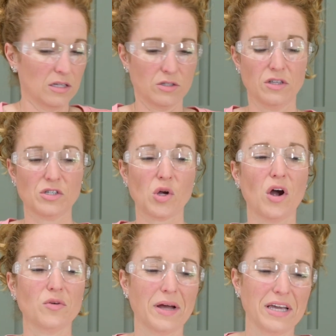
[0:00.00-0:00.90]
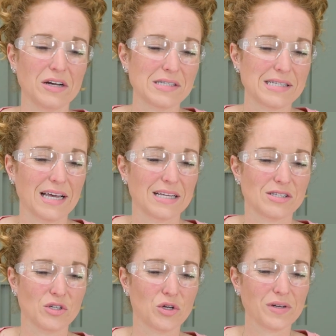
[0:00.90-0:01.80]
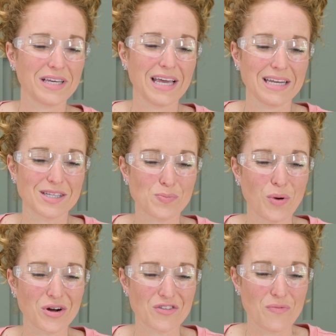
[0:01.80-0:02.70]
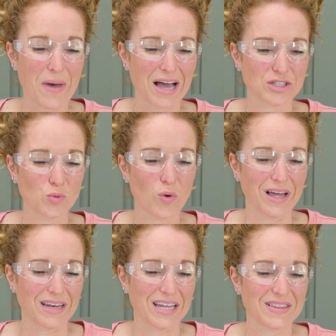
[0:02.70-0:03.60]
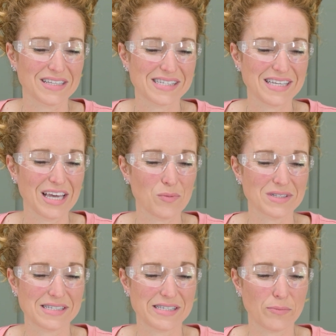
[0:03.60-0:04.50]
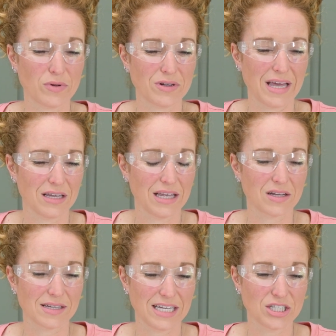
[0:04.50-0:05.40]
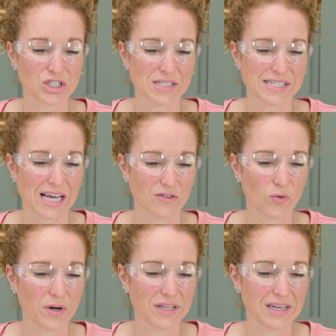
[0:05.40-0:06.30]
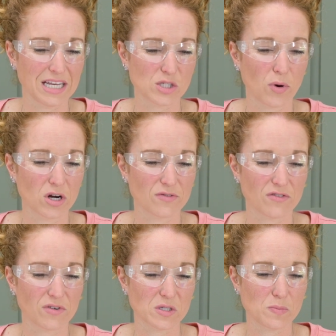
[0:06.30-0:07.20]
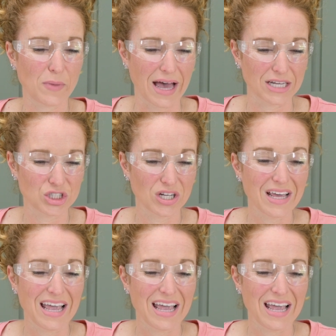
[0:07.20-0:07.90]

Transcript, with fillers: So this card right here says, your kit is part of batch 1. This kit was assembled in Los Angeles, California, and is part of our first batch.